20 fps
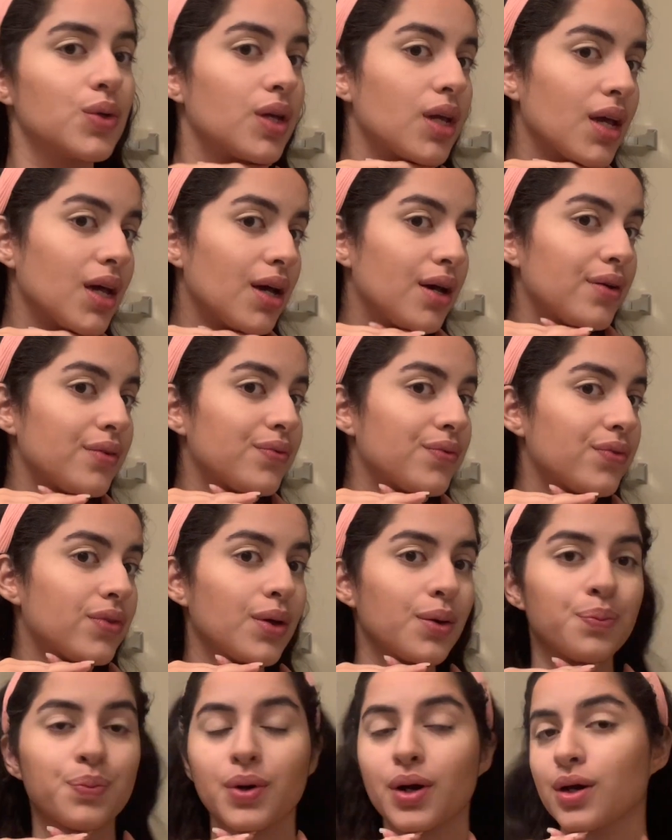We have
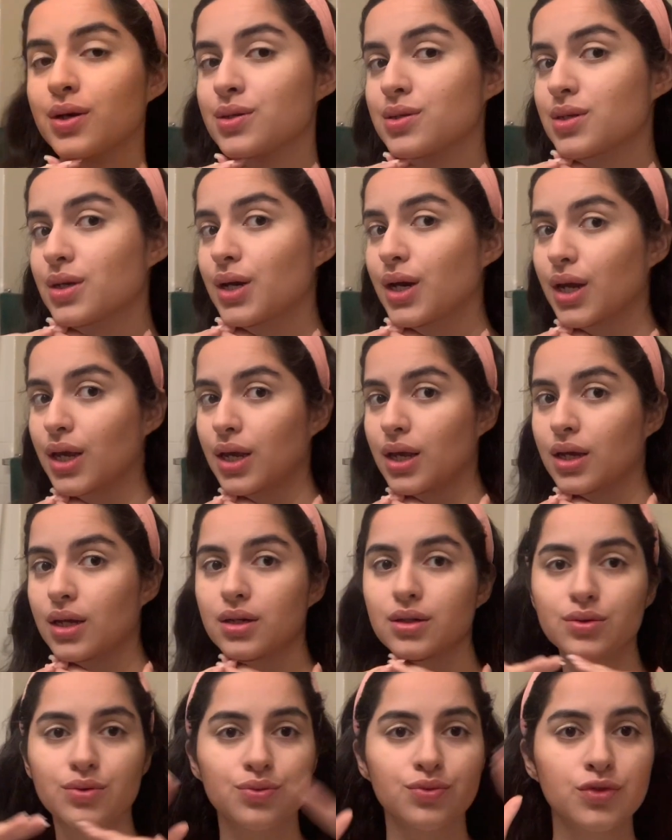the bronzer in.